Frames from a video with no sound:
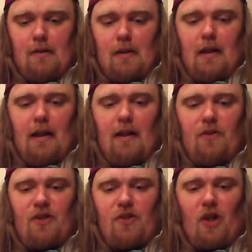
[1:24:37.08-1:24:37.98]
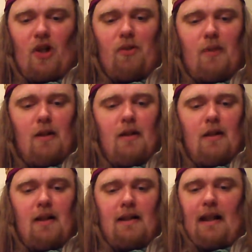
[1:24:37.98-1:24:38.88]
And there is a charm
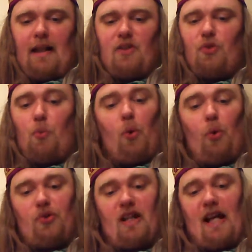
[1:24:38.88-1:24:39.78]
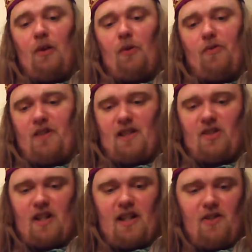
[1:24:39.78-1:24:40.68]
against water elf
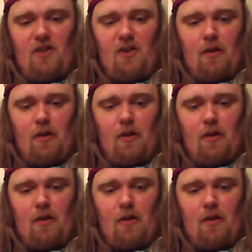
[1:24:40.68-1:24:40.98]
disease,